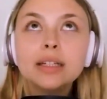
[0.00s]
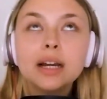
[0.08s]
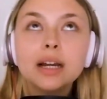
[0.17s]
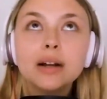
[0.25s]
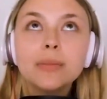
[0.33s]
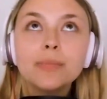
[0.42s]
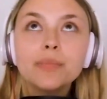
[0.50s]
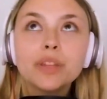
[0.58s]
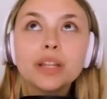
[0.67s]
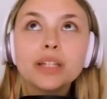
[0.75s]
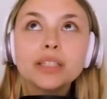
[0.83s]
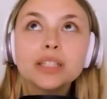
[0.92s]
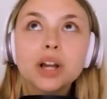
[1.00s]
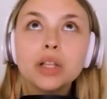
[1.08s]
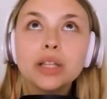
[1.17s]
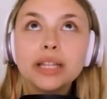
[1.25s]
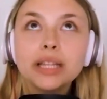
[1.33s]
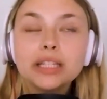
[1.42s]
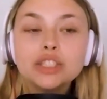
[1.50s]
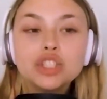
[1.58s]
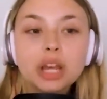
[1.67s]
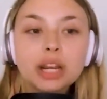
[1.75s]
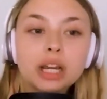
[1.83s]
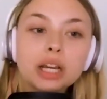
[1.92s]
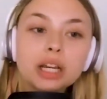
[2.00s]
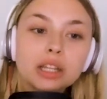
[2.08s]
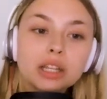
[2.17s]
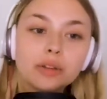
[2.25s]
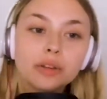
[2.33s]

because Colleen and Jenna,